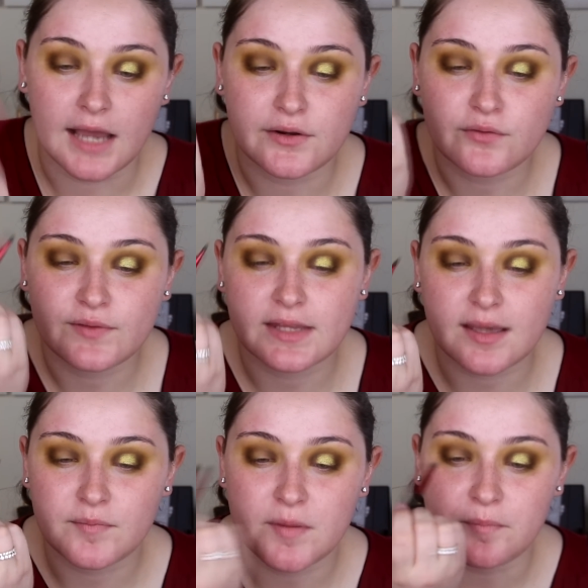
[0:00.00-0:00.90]
I don't feel
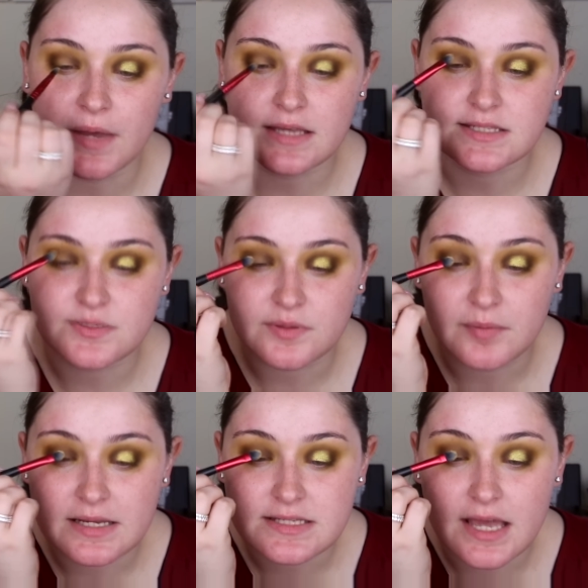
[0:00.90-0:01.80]
like I'm the best with
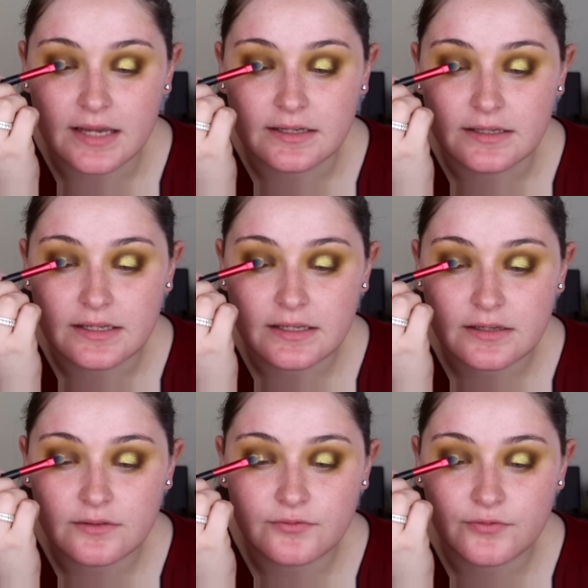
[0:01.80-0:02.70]
my
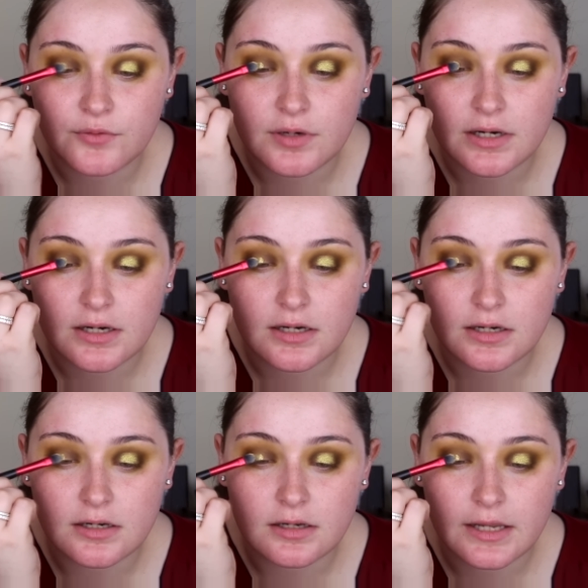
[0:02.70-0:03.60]
technique for
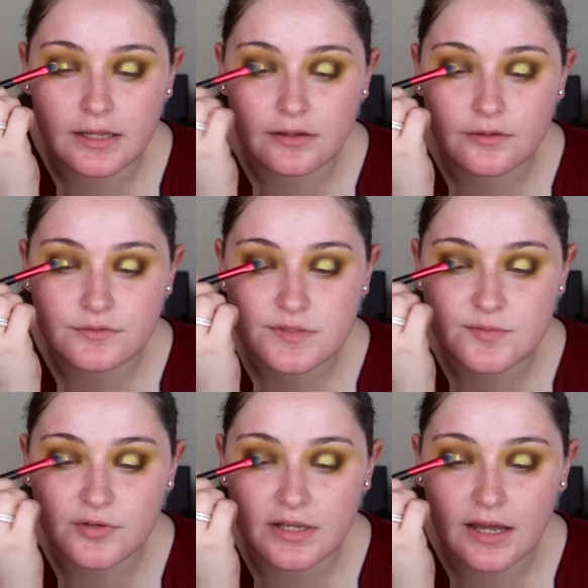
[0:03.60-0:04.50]
halo
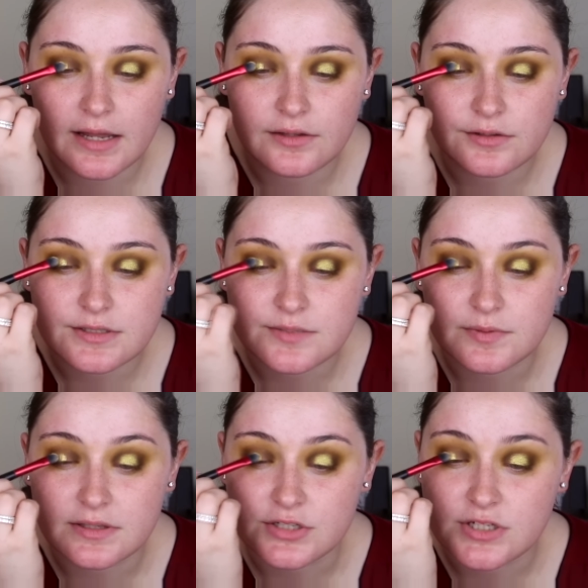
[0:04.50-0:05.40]
smoky eye looks
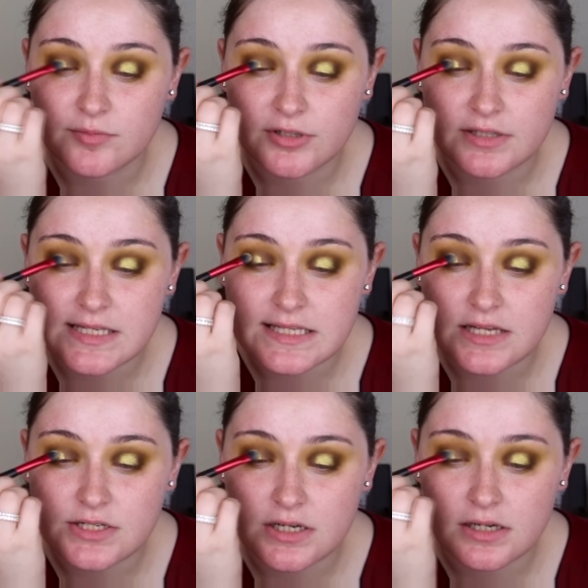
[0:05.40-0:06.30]
with the shimmer in the
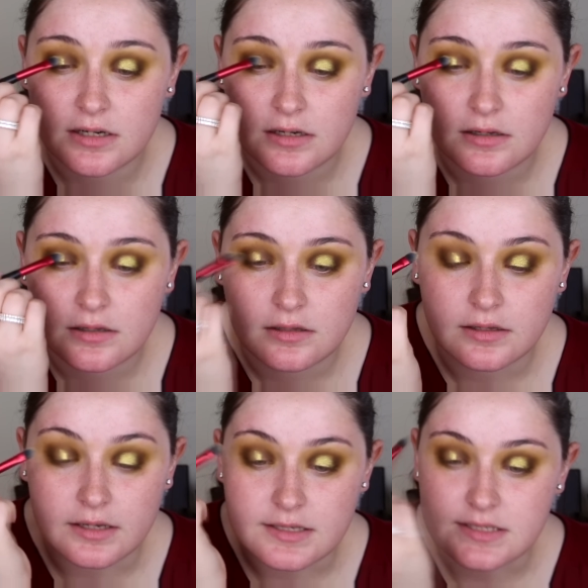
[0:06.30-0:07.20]
center.
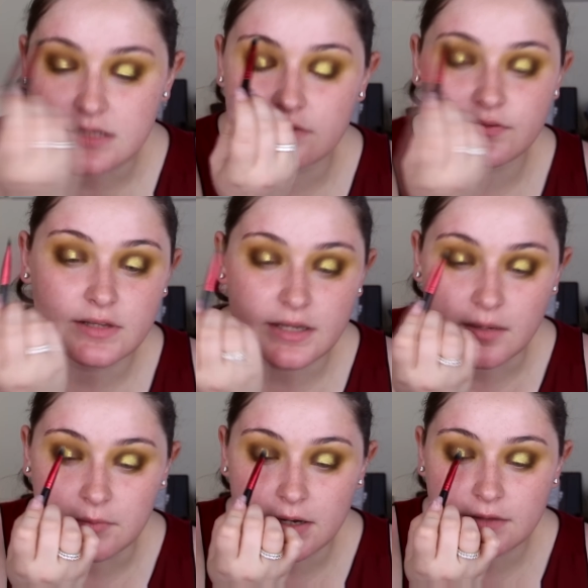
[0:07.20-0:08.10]
I still feel like
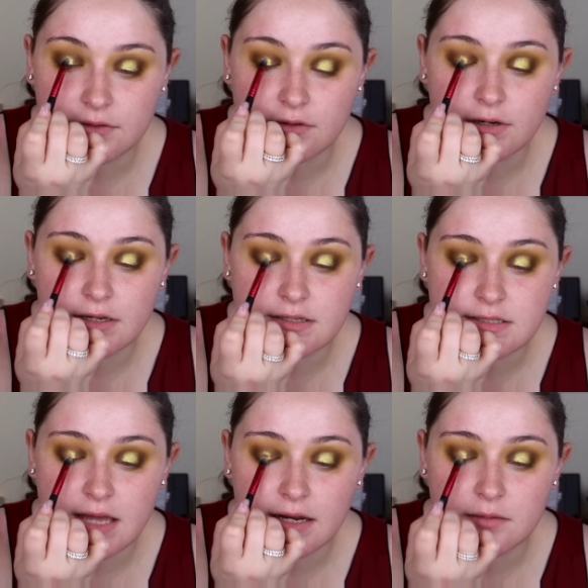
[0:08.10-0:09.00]
I'm not the
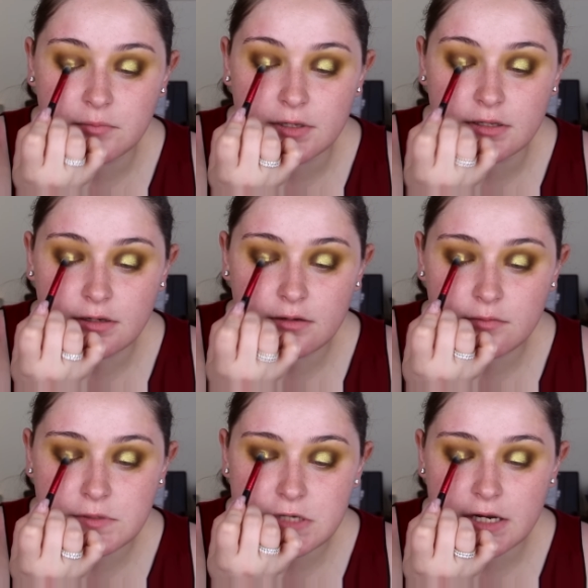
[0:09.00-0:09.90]
greatest at it, but you know,
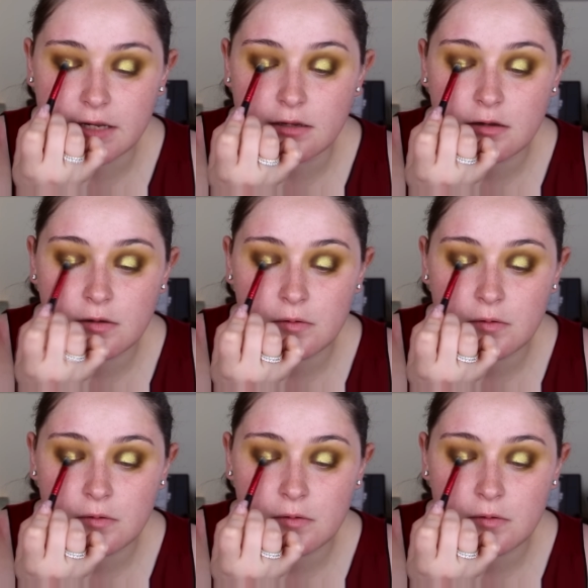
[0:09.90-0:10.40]
I'm trying.